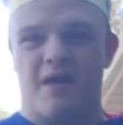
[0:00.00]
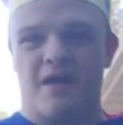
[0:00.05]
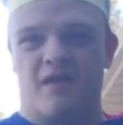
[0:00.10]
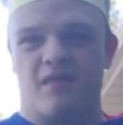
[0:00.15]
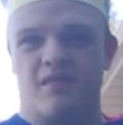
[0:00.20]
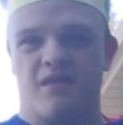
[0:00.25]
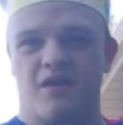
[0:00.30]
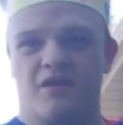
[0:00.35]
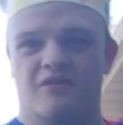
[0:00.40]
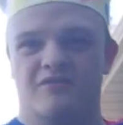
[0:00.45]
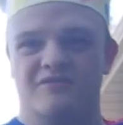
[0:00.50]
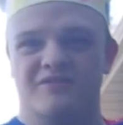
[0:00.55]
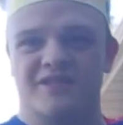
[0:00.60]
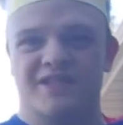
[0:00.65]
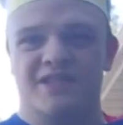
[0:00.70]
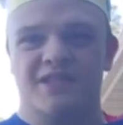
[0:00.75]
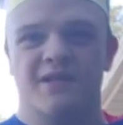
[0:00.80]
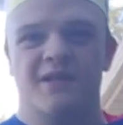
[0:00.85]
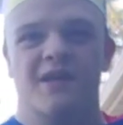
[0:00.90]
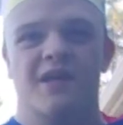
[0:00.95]

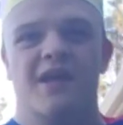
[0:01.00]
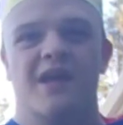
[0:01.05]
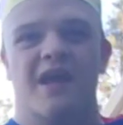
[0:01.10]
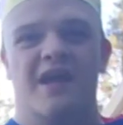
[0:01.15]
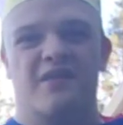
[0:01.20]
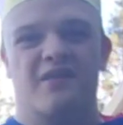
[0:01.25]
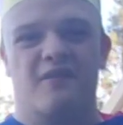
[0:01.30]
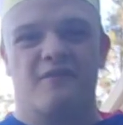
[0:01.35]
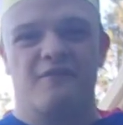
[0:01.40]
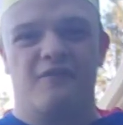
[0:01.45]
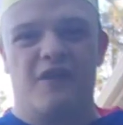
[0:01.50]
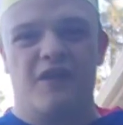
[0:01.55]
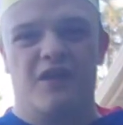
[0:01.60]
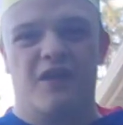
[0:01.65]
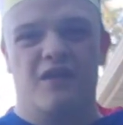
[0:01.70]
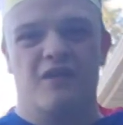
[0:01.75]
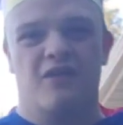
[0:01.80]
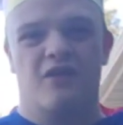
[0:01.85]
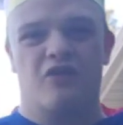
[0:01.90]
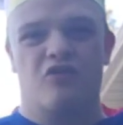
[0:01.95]
skills, and
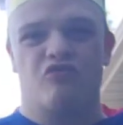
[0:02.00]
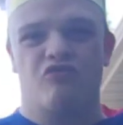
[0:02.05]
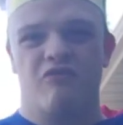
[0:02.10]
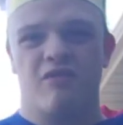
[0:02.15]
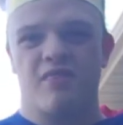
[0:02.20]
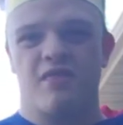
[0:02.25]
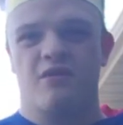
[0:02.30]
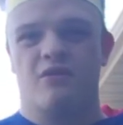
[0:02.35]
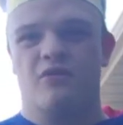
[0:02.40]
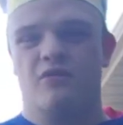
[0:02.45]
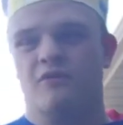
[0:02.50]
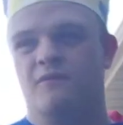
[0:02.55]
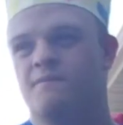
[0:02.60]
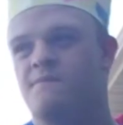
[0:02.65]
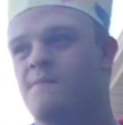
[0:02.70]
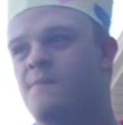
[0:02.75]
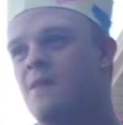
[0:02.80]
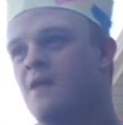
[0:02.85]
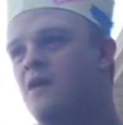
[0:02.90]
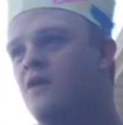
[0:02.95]
defeating the Crystal
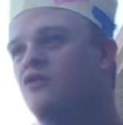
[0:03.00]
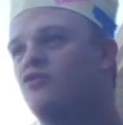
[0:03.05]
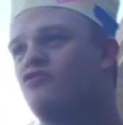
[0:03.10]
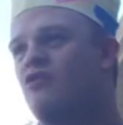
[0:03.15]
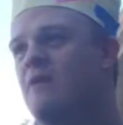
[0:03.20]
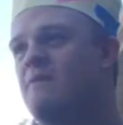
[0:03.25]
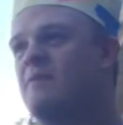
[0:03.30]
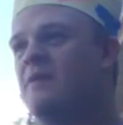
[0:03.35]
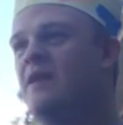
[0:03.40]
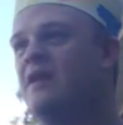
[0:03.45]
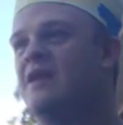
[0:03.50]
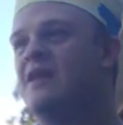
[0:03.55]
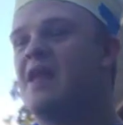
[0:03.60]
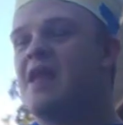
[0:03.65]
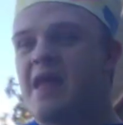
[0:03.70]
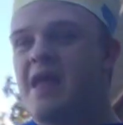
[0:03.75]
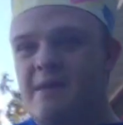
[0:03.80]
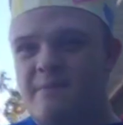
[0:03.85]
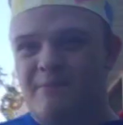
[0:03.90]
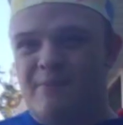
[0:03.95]
Crumbling
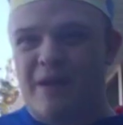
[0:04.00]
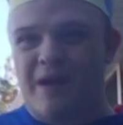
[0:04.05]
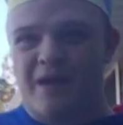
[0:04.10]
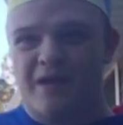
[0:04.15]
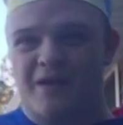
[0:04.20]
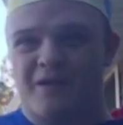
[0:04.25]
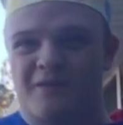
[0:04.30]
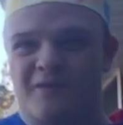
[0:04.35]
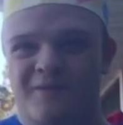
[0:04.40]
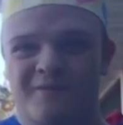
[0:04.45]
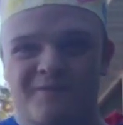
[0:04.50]
Empire.